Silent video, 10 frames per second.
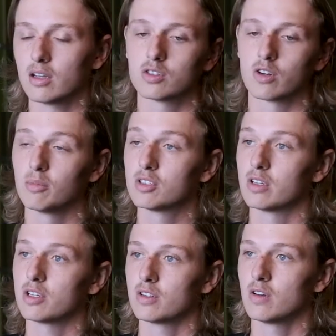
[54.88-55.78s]
extremely
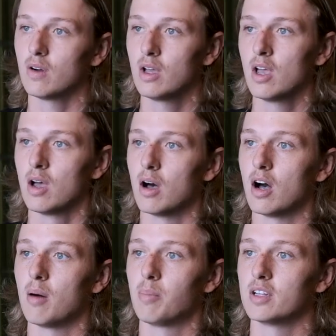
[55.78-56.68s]
traditional,
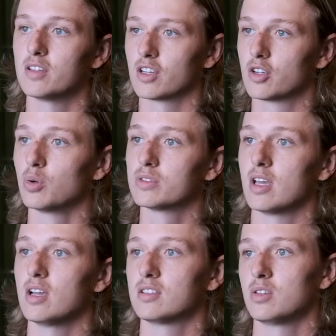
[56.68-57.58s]
but it's a cool
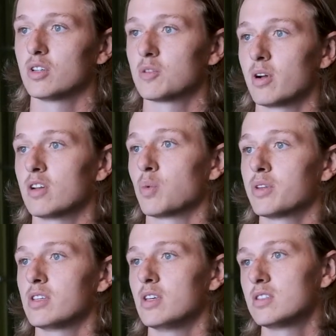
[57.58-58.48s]
take to experience
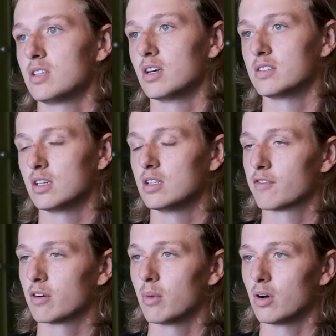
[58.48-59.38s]
what the yeast does in a
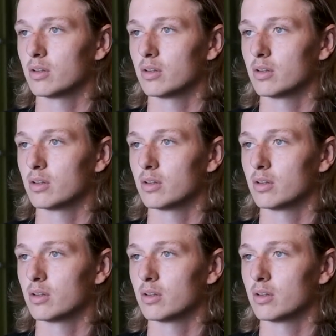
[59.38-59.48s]
different malt